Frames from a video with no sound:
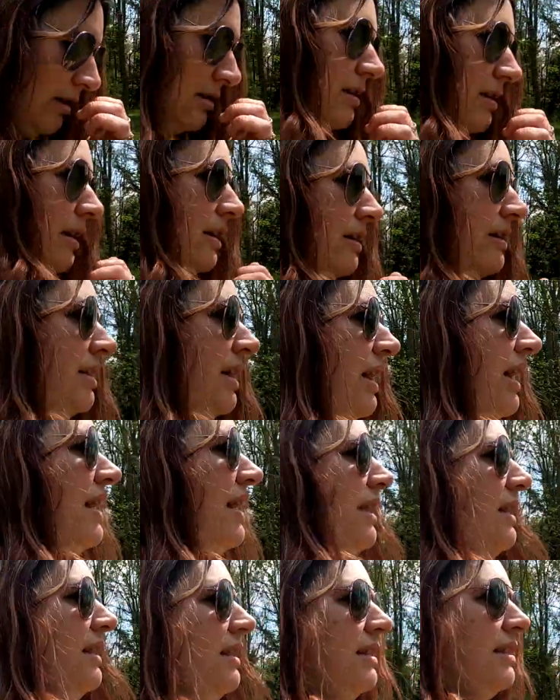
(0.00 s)
So
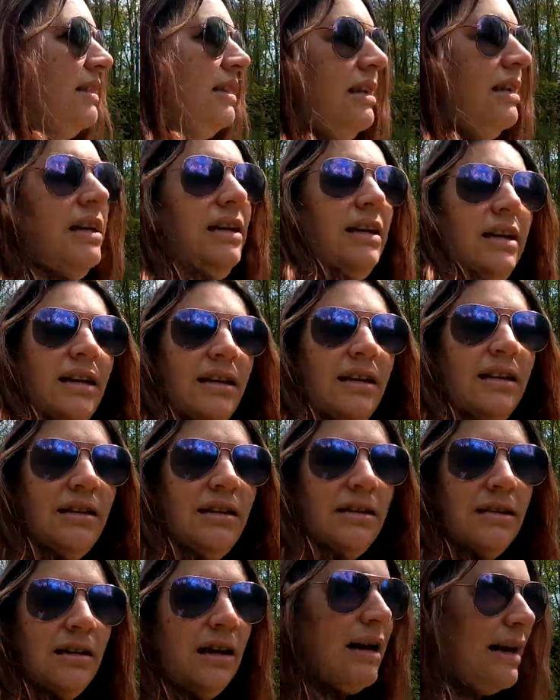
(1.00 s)
yeah, the
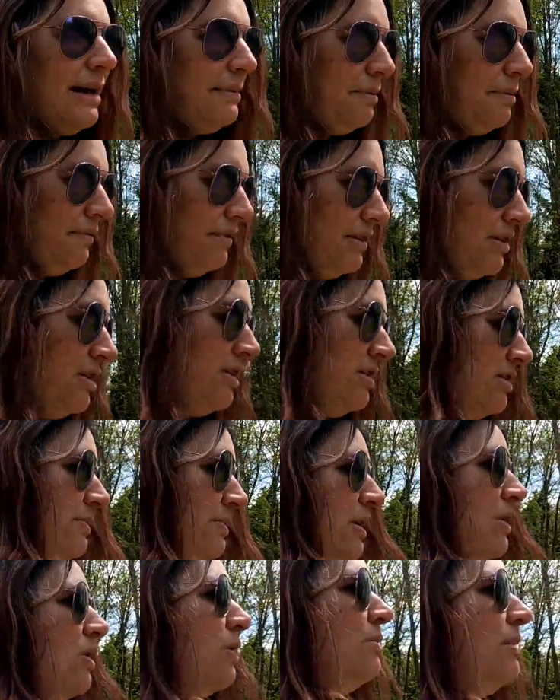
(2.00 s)
apparitions
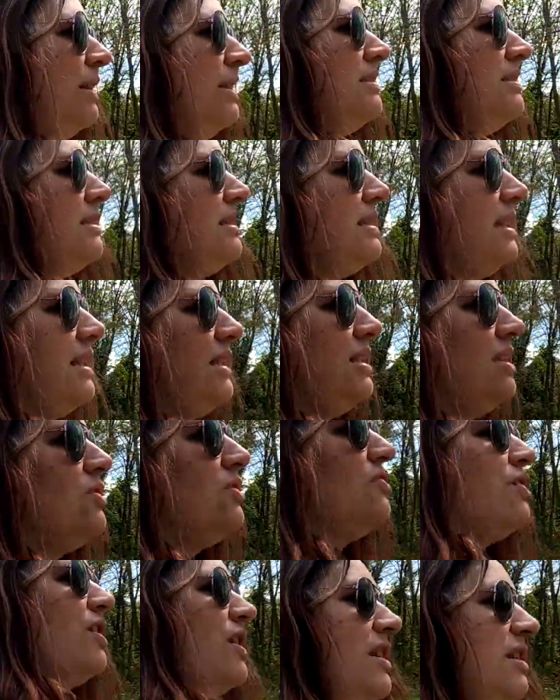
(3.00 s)
we caught yesterday in the
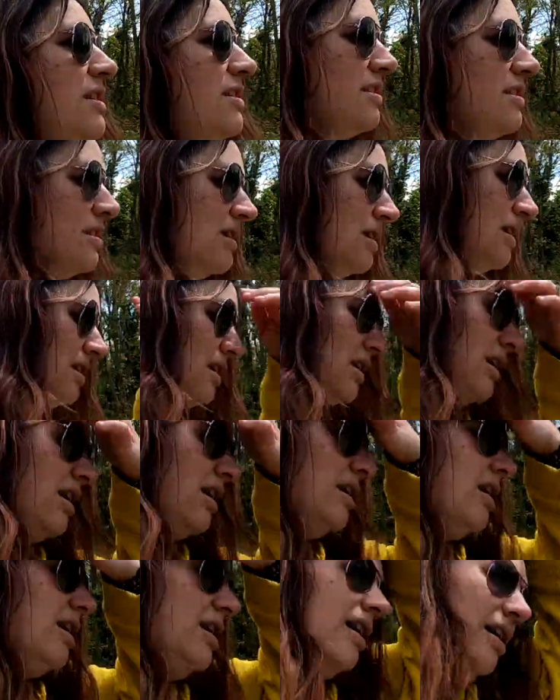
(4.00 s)
trees,
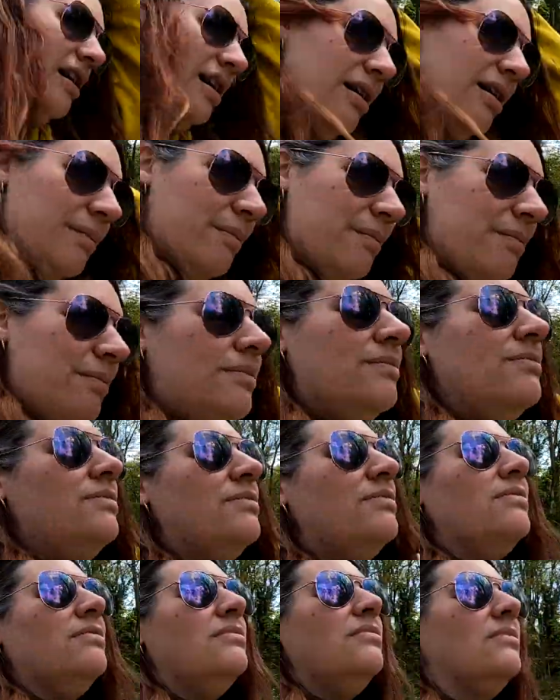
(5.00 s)
um,
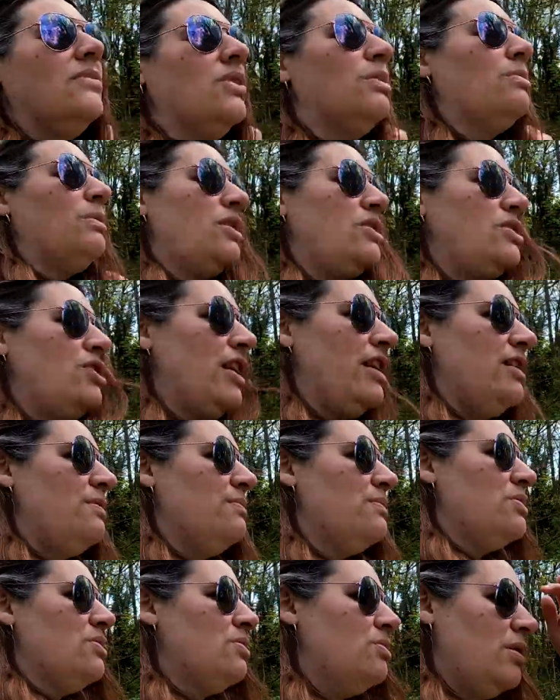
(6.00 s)
the one Jade
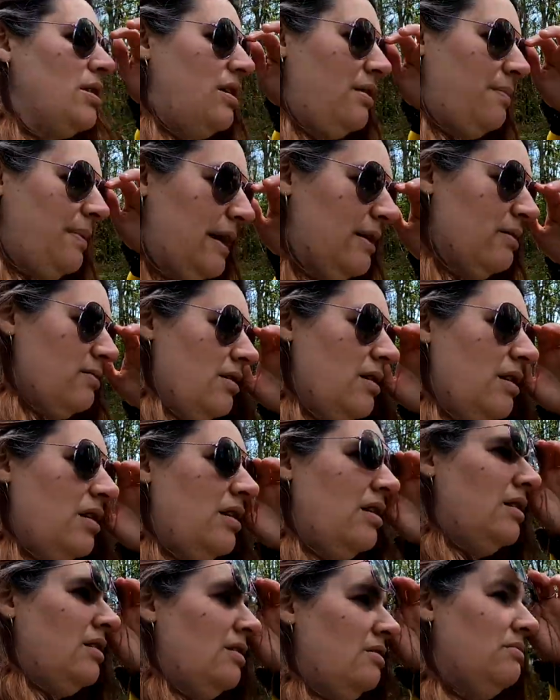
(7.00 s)
was talking about
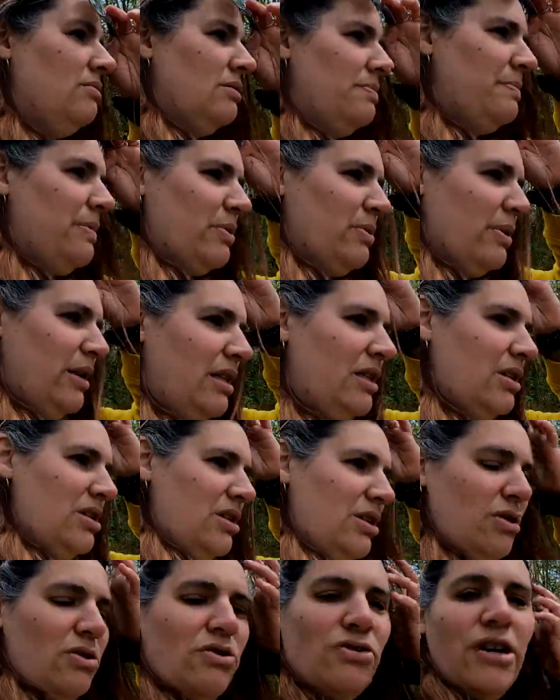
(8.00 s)
was between the
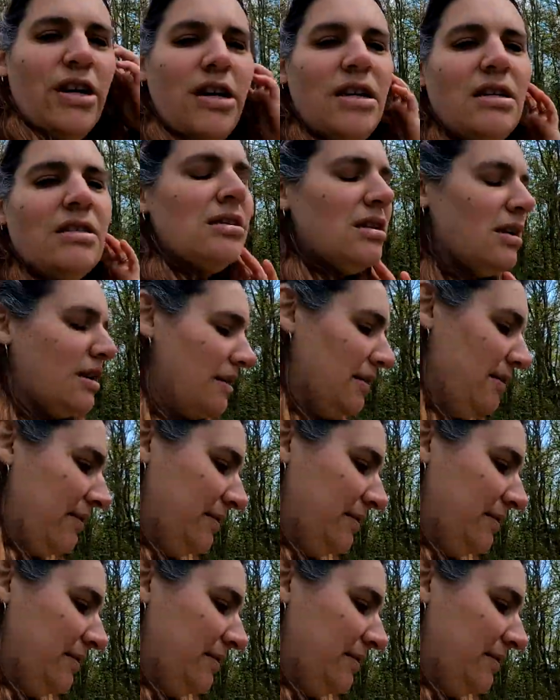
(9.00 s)
two trees.